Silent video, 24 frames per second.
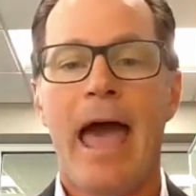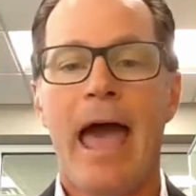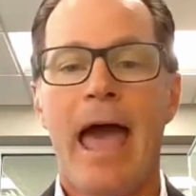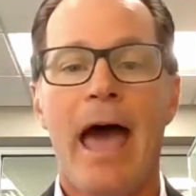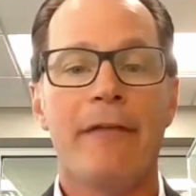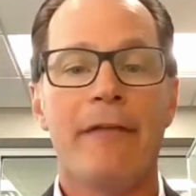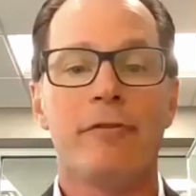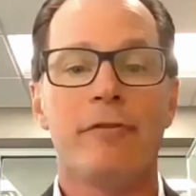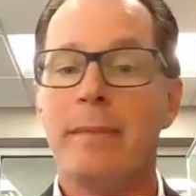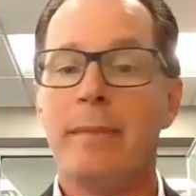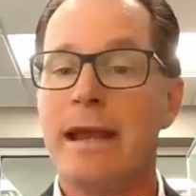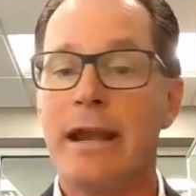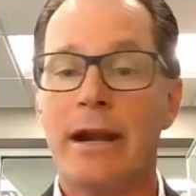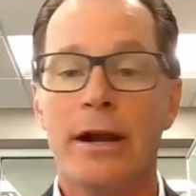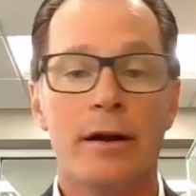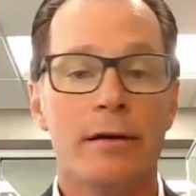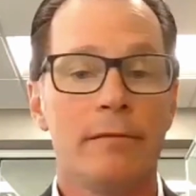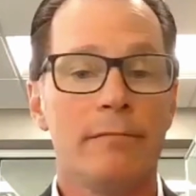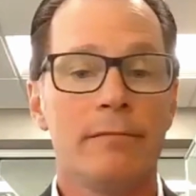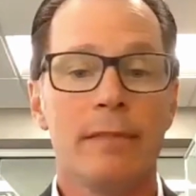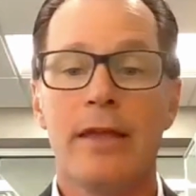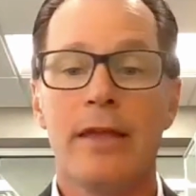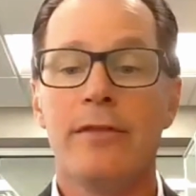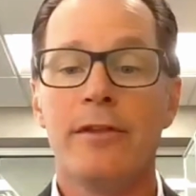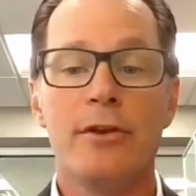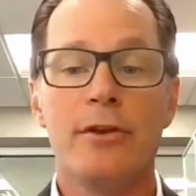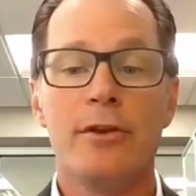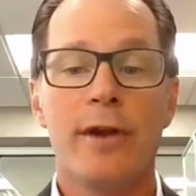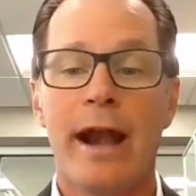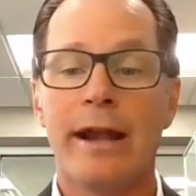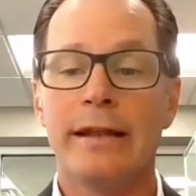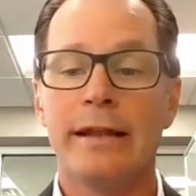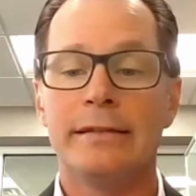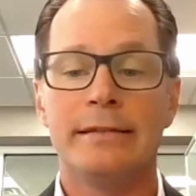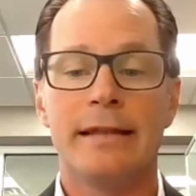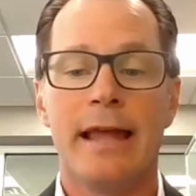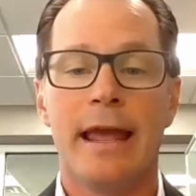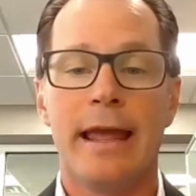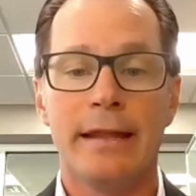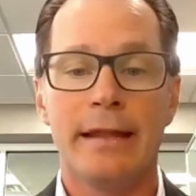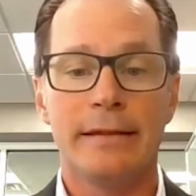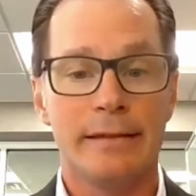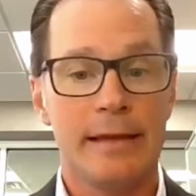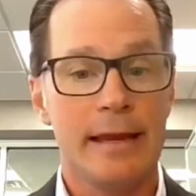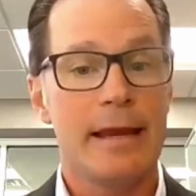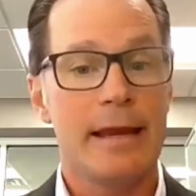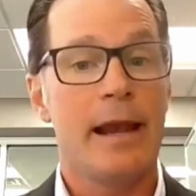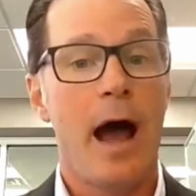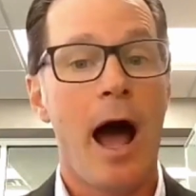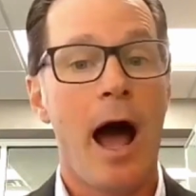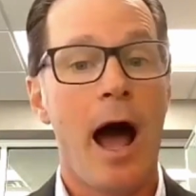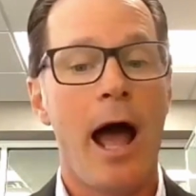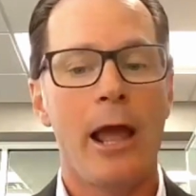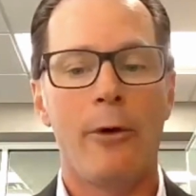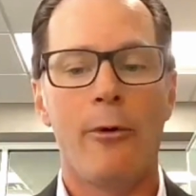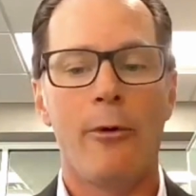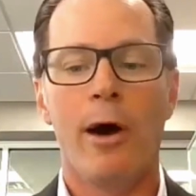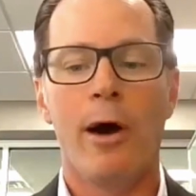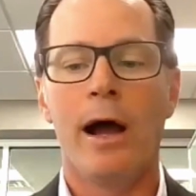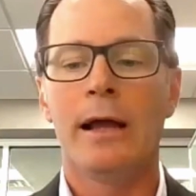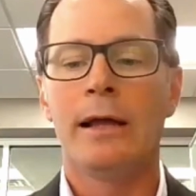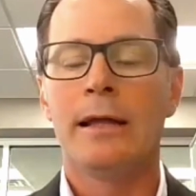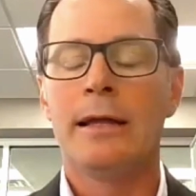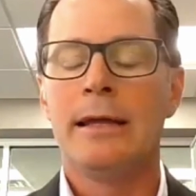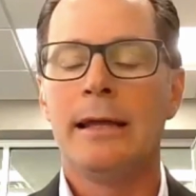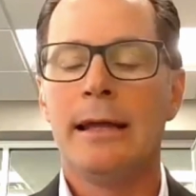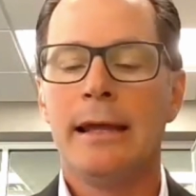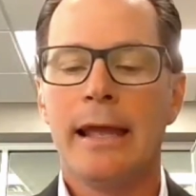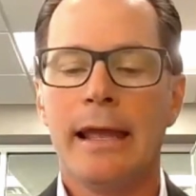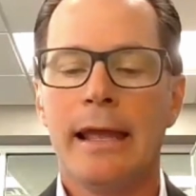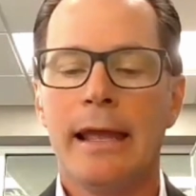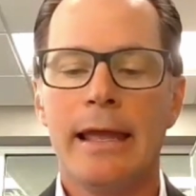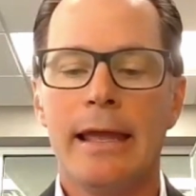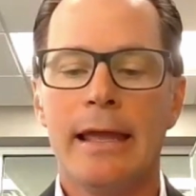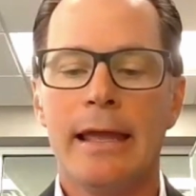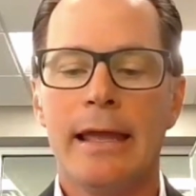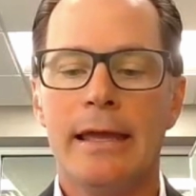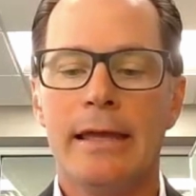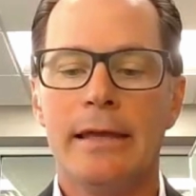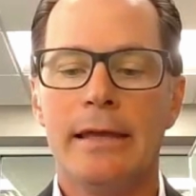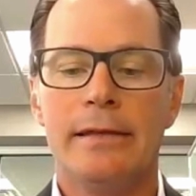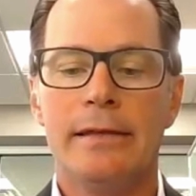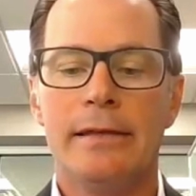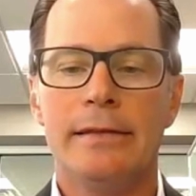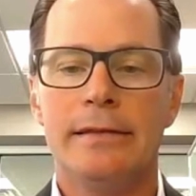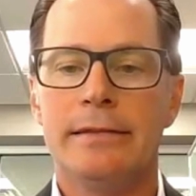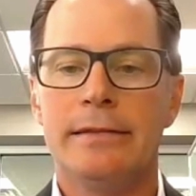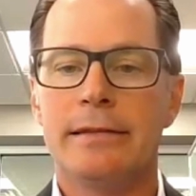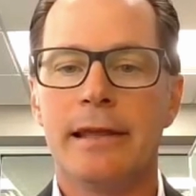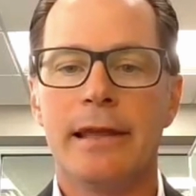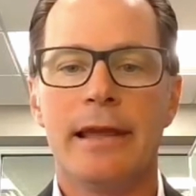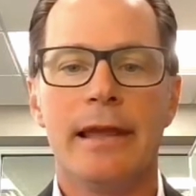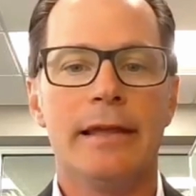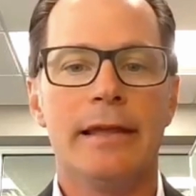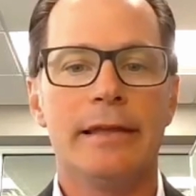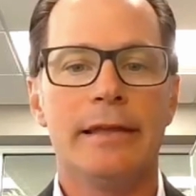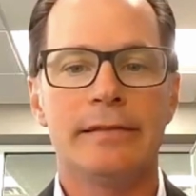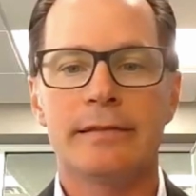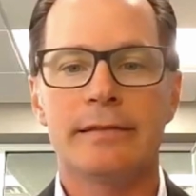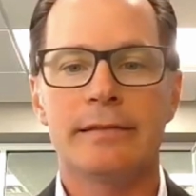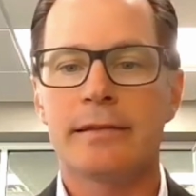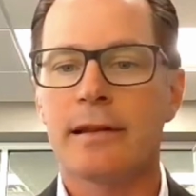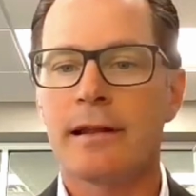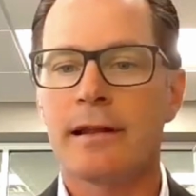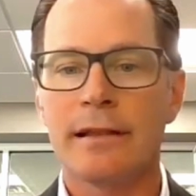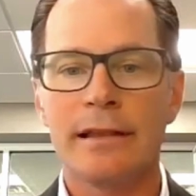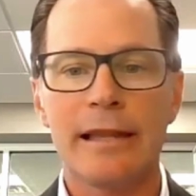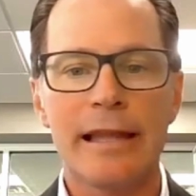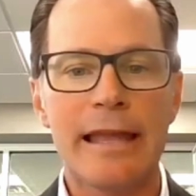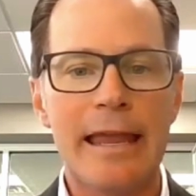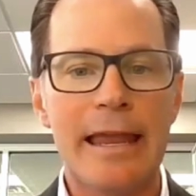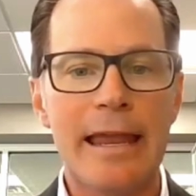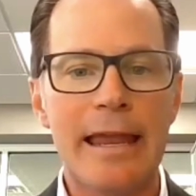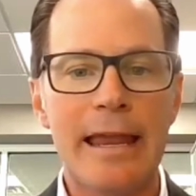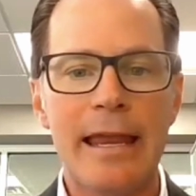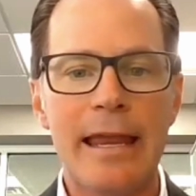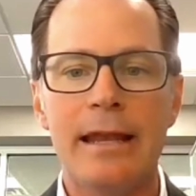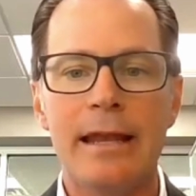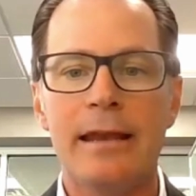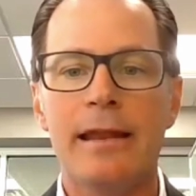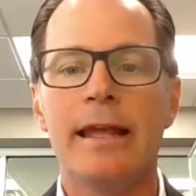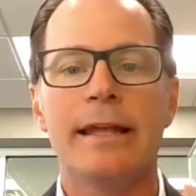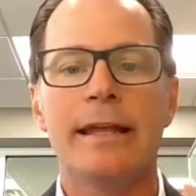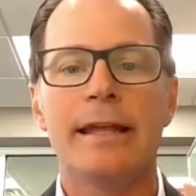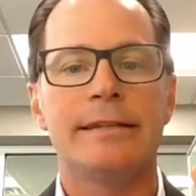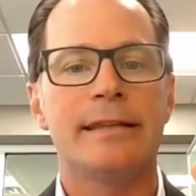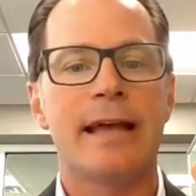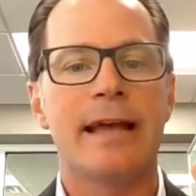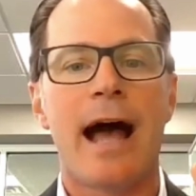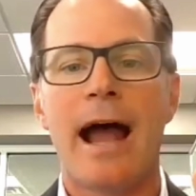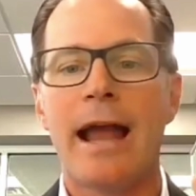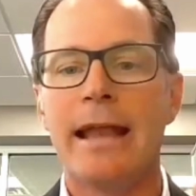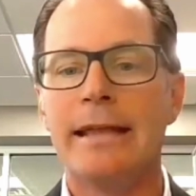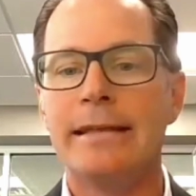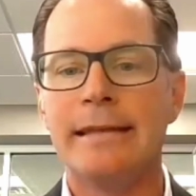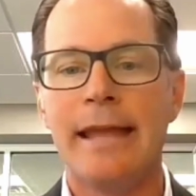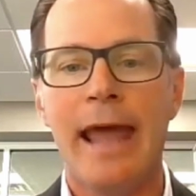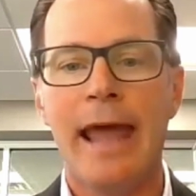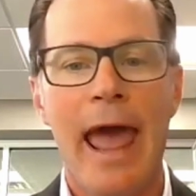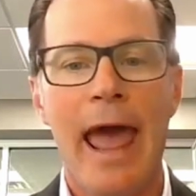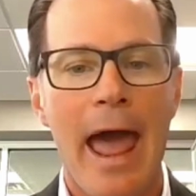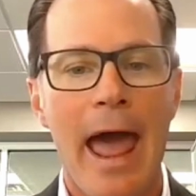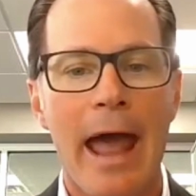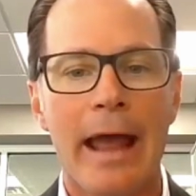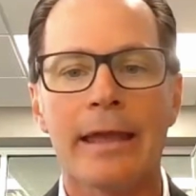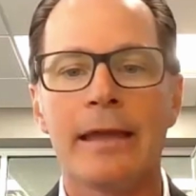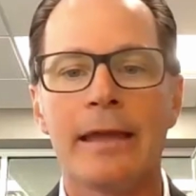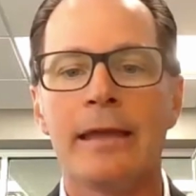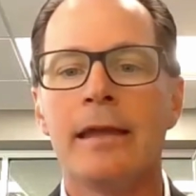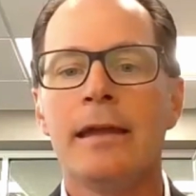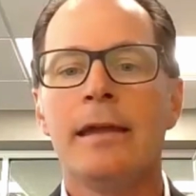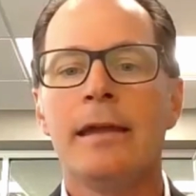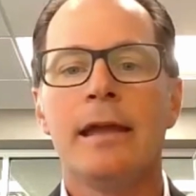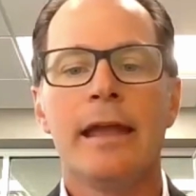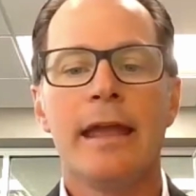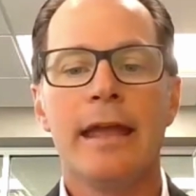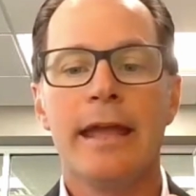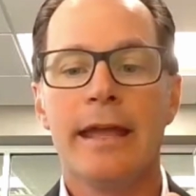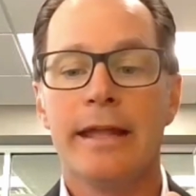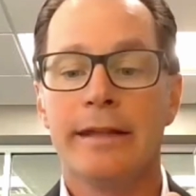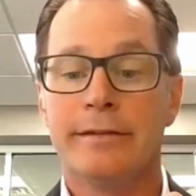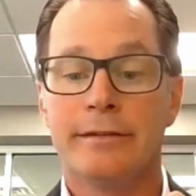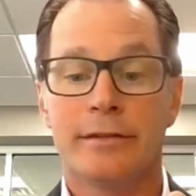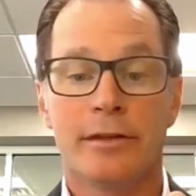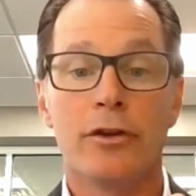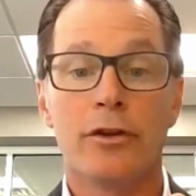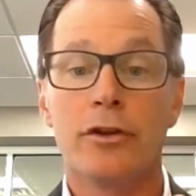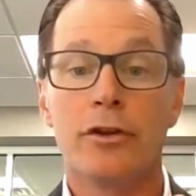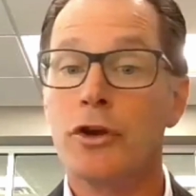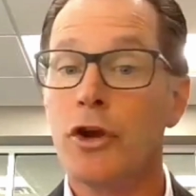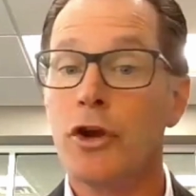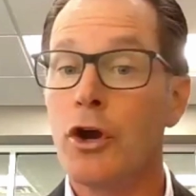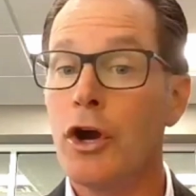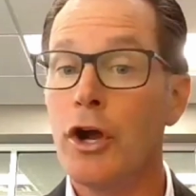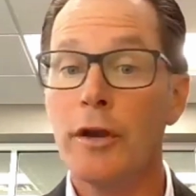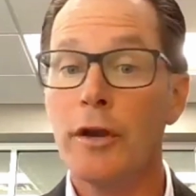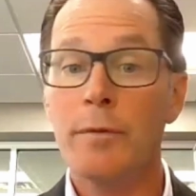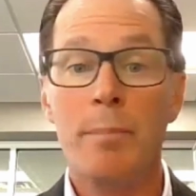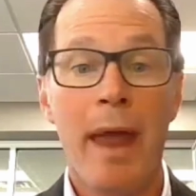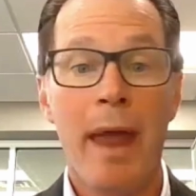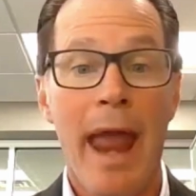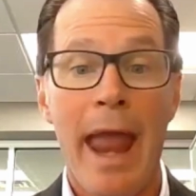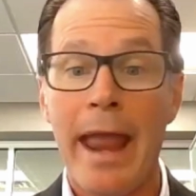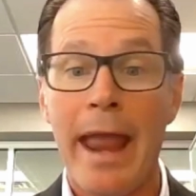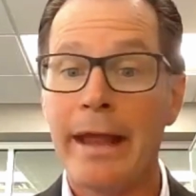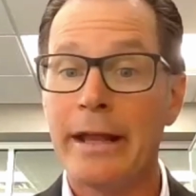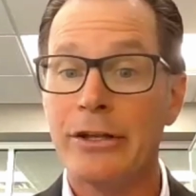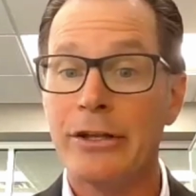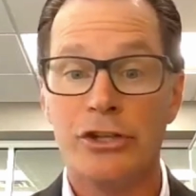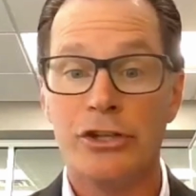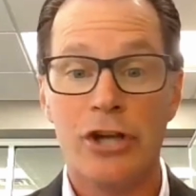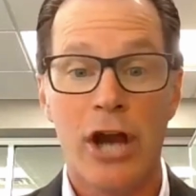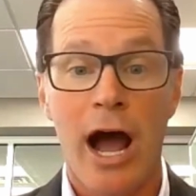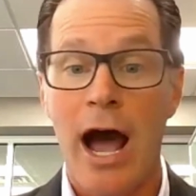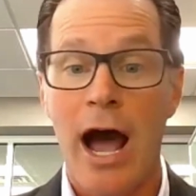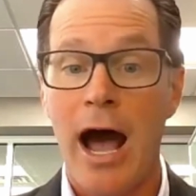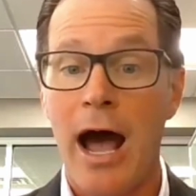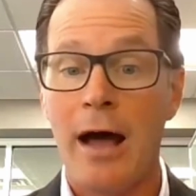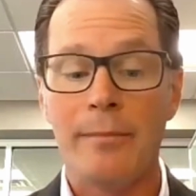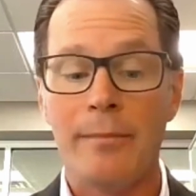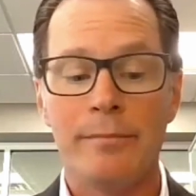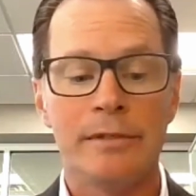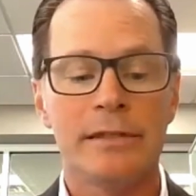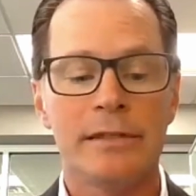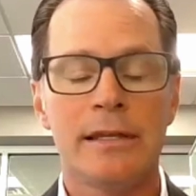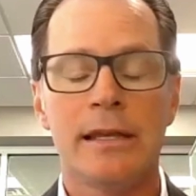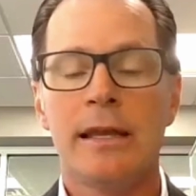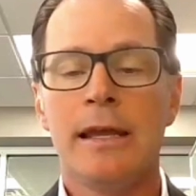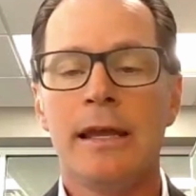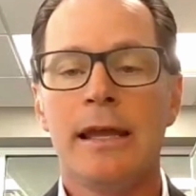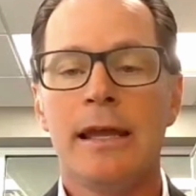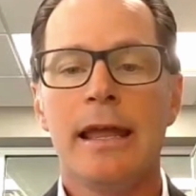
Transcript: at Vermeer in the United States, in Iowa, it's clean, it's high tech, it's good paying jobs.